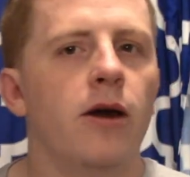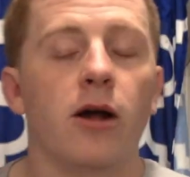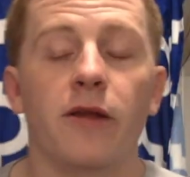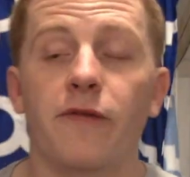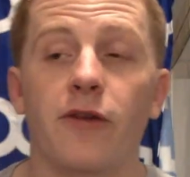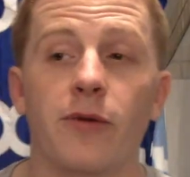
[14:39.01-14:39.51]

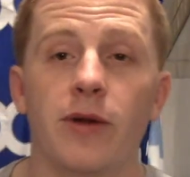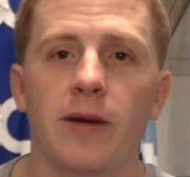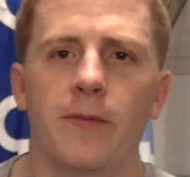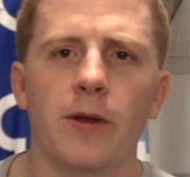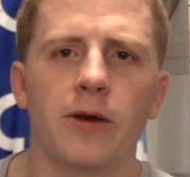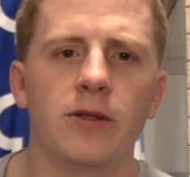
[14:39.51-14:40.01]
all the frequent
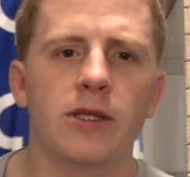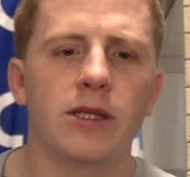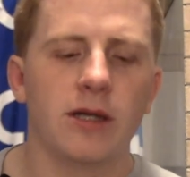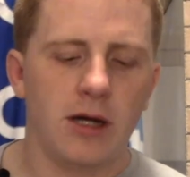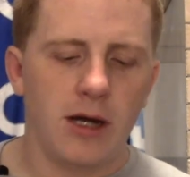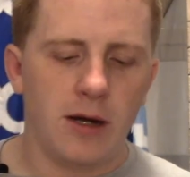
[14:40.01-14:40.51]

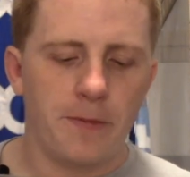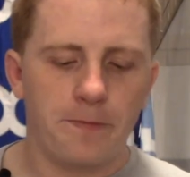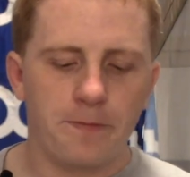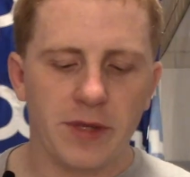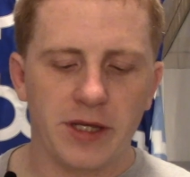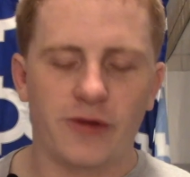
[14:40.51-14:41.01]
uploads
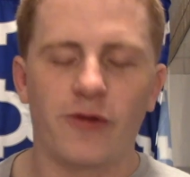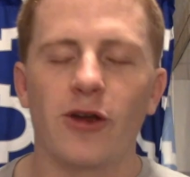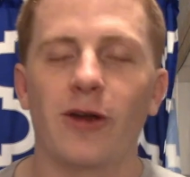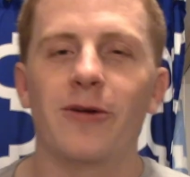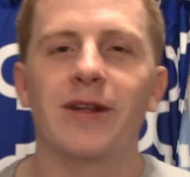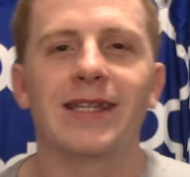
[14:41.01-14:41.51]
um, as
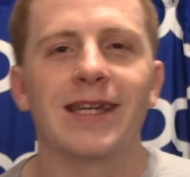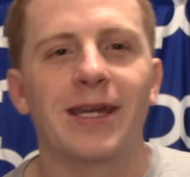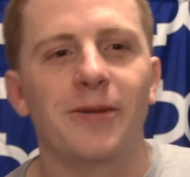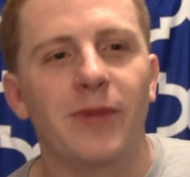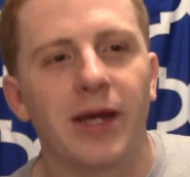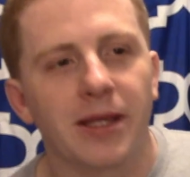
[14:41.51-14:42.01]
frequent as I
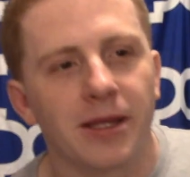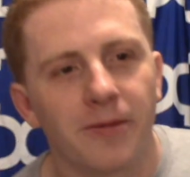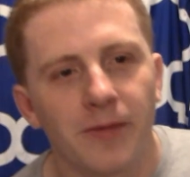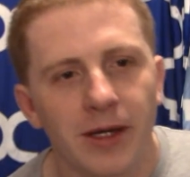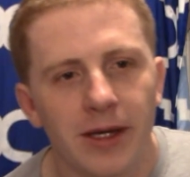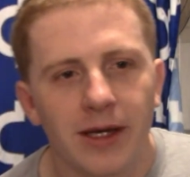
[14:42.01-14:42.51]
can make them.